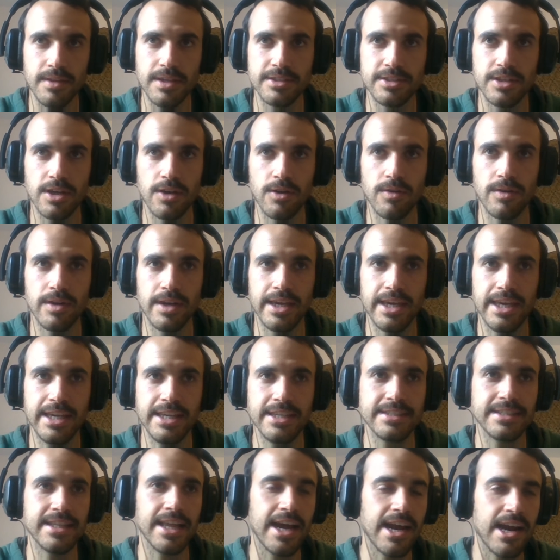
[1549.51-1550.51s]
So
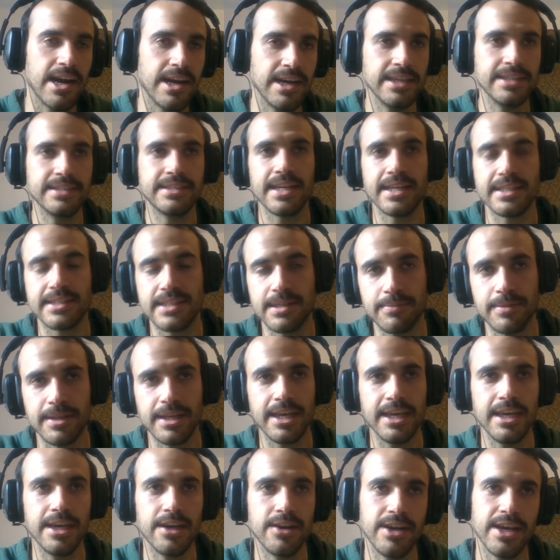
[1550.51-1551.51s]
he's there, he sets up the
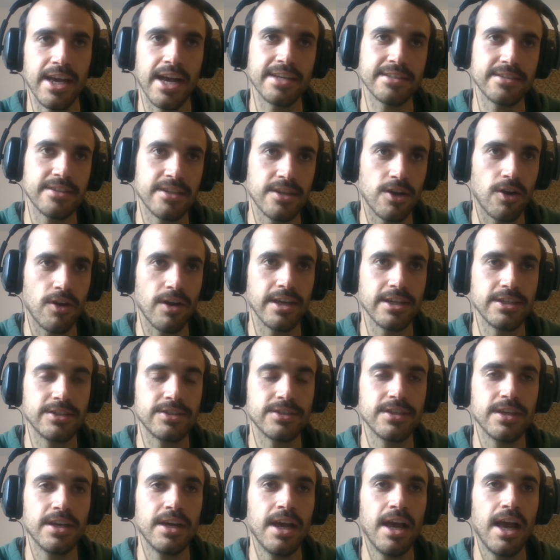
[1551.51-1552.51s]
gear, he has the
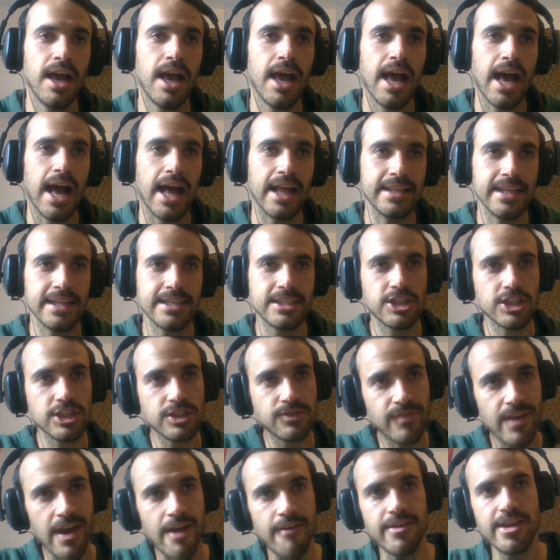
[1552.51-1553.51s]
knowledge, and it's
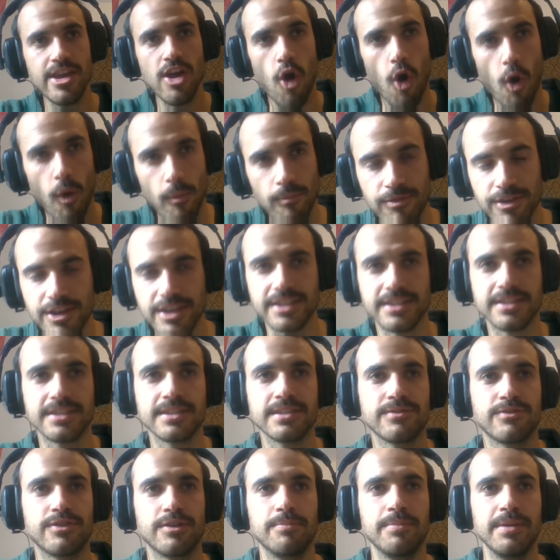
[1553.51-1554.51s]
just very
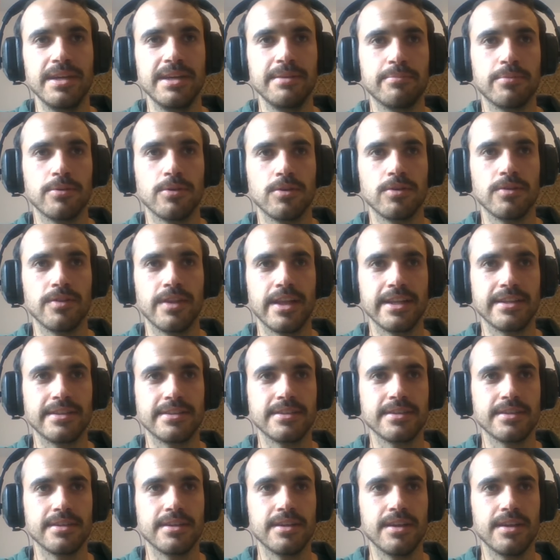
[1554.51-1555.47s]
obvious for people that